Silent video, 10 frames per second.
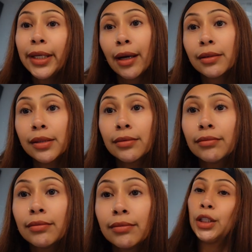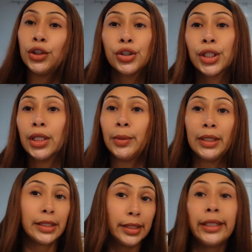else. And then you're just going to be
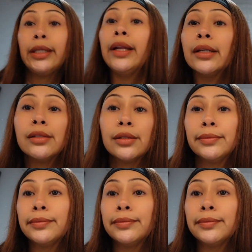the stinky dancer.